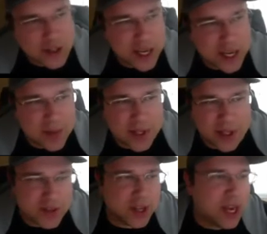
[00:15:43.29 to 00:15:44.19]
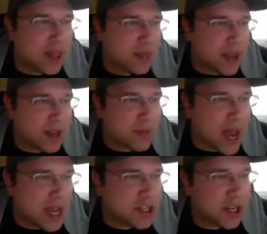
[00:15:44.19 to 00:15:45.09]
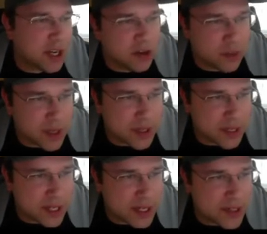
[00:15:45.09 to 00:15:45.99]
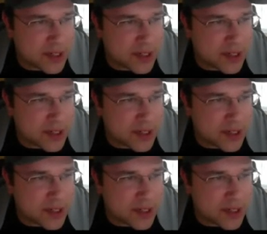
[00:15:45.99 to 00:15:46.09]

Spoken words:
games on this slate, I think, Magic and Grizzlies